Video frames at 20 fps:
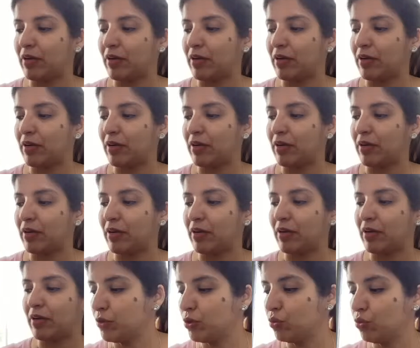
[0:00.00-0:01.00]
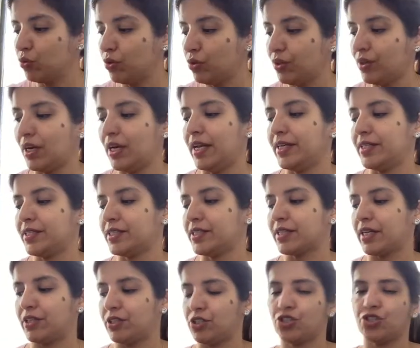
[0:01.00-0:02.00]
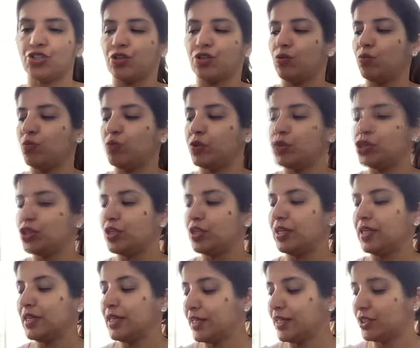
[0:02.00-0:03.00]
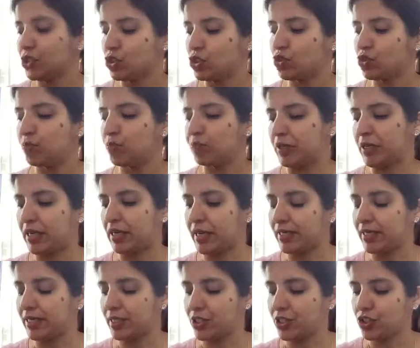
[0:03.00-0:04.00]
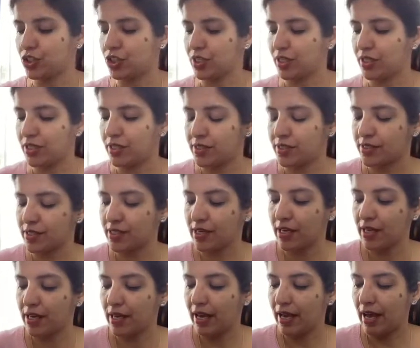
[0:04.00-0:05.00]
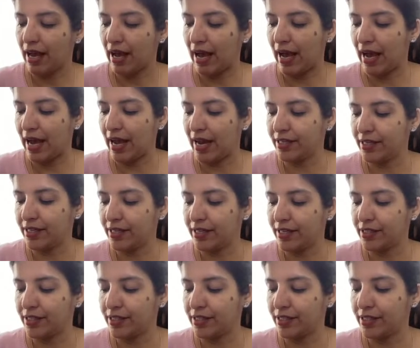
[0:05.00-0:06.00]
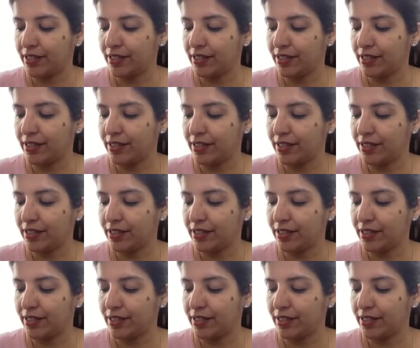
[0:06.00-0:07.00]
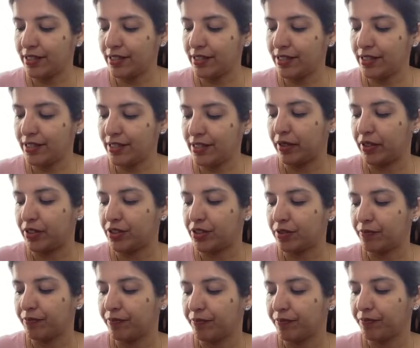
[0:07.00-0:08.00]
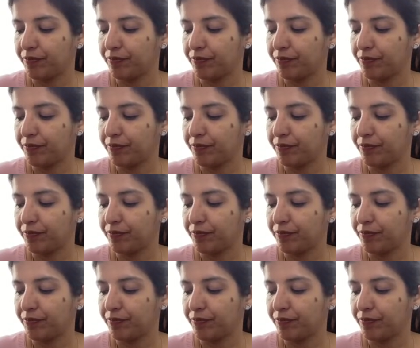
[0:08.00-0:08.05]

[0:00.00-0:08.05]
And one immune related condition which leads to PIH is antiphospholipid